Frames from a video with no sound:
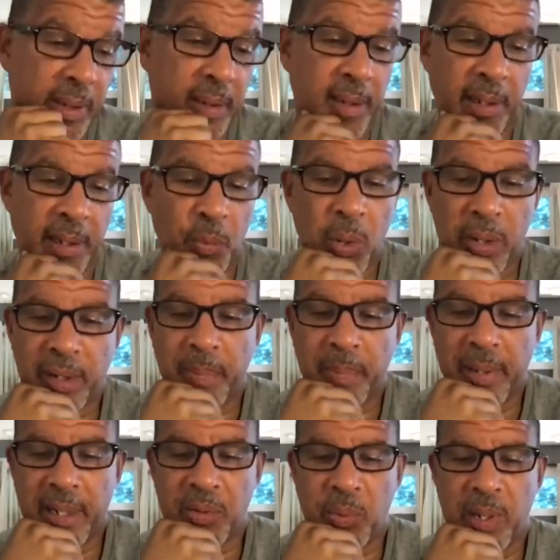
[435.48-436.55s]
worked
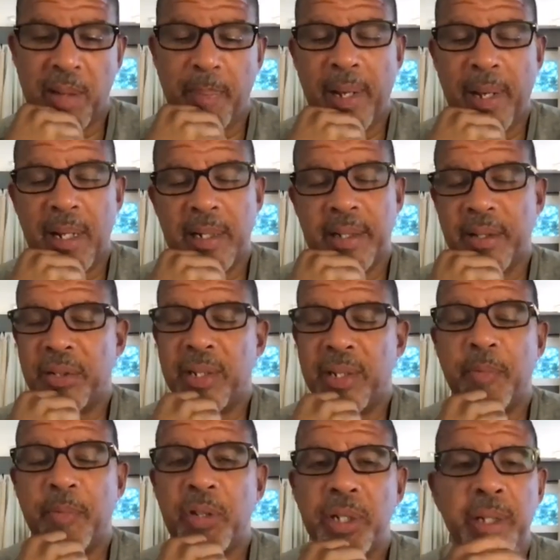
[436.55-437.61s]
because we all bought into the same
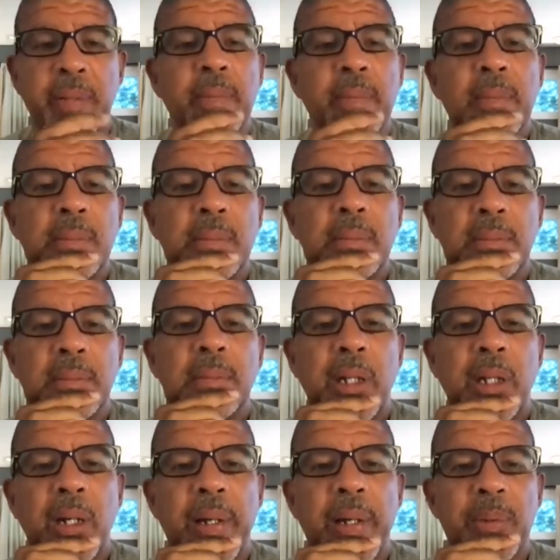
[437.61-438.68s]
vision. You know, it
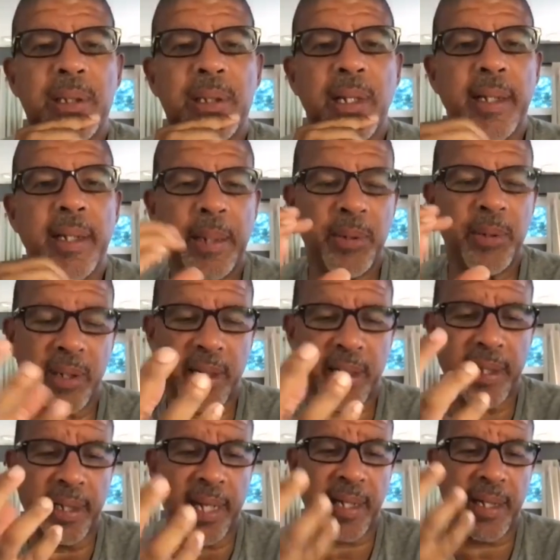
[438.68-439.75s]
was a
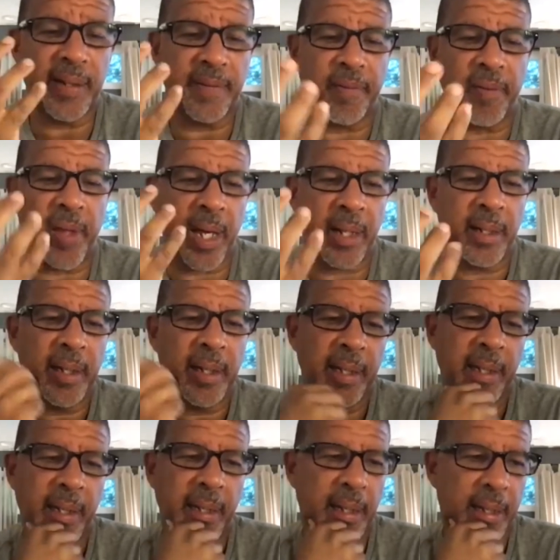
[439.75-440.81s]
collective that
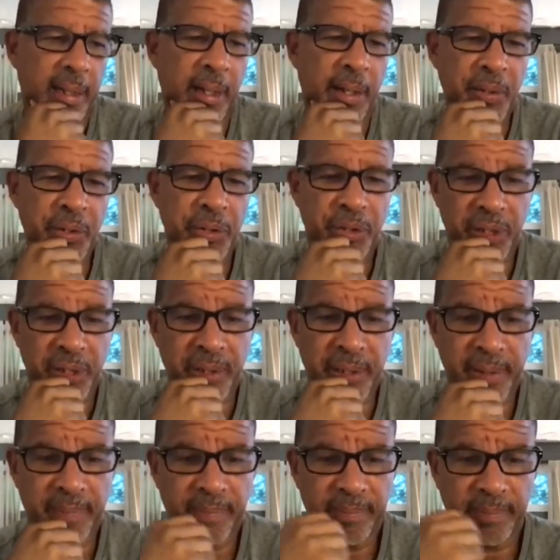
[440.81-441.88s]

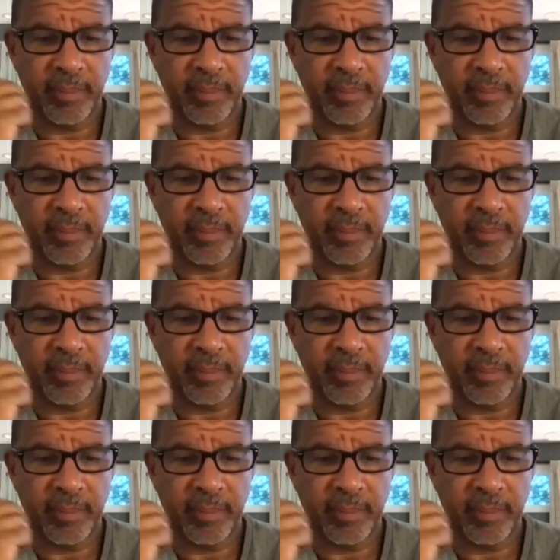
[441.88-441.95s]
understood